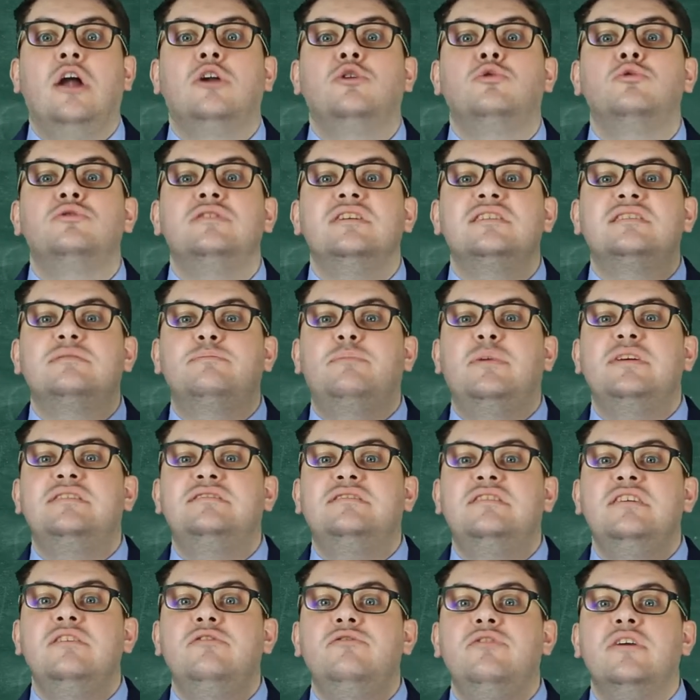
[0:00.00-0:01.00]
to the
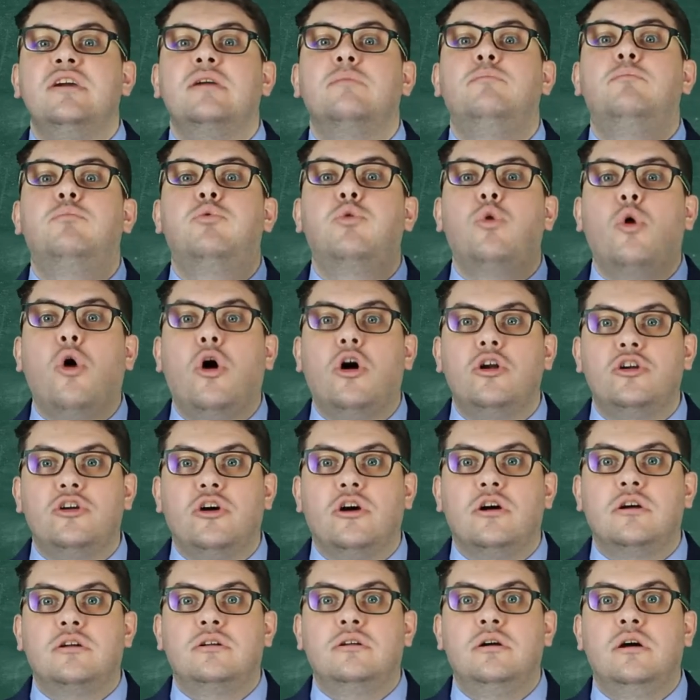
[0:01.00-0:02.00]
specific
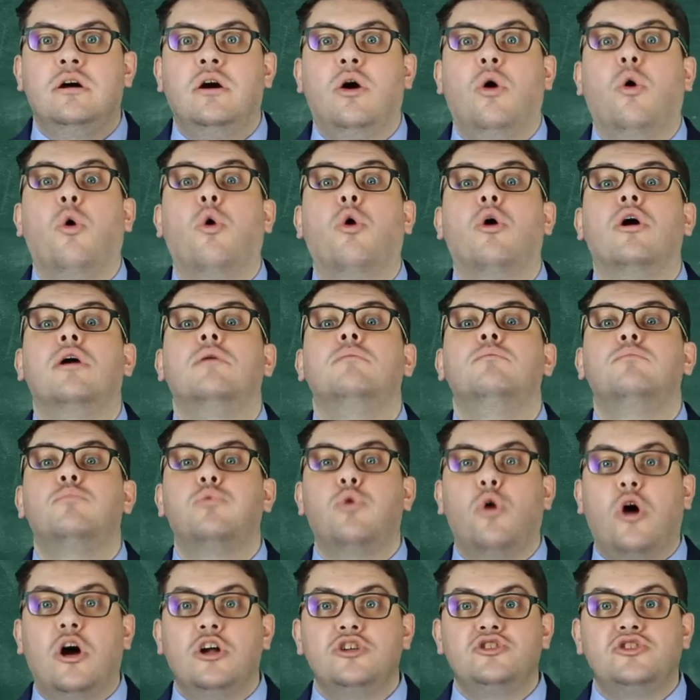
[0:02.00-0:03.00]
product or
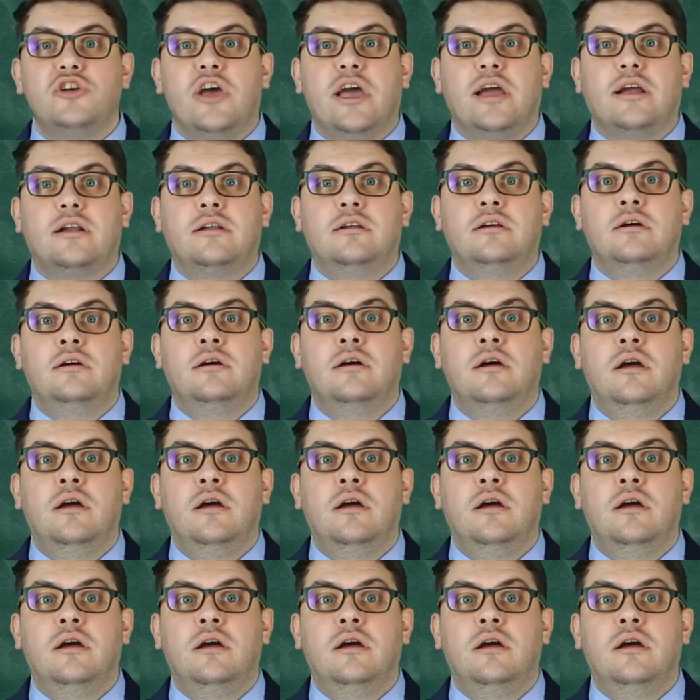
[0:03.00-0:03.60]
project